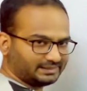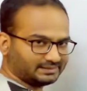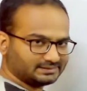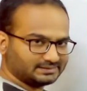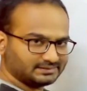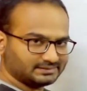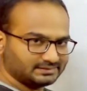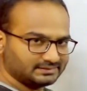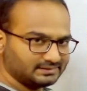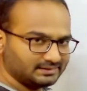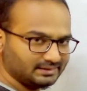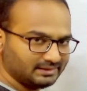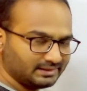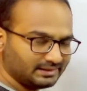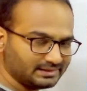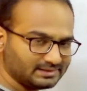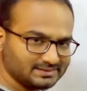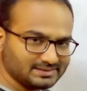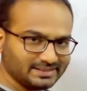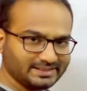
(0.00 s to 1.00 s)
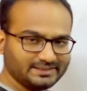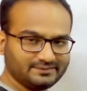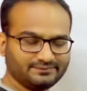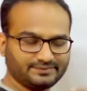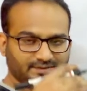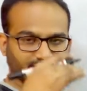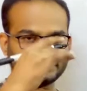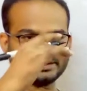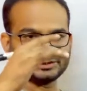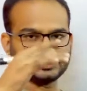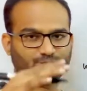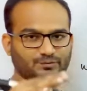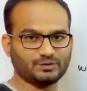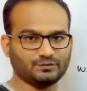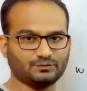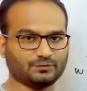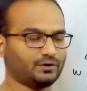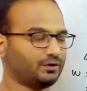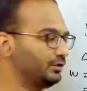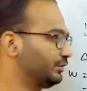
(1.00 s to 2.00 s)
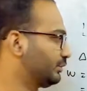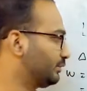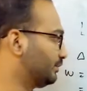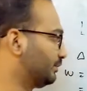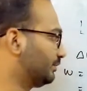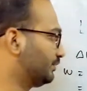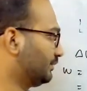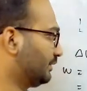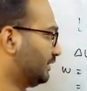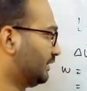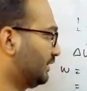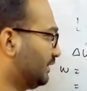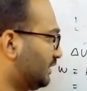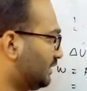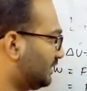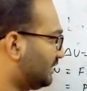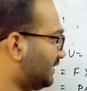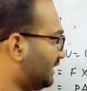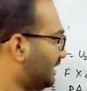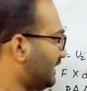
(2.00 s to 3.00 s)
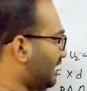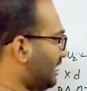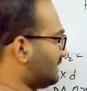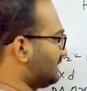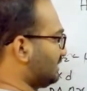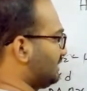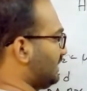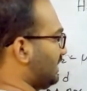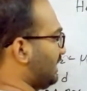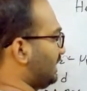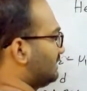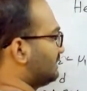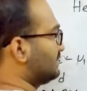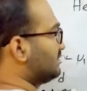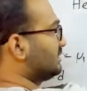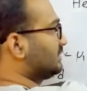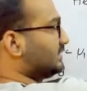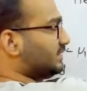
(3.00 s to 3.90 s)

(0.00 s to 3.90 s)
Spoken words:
x is the infinitesimal volume the gas has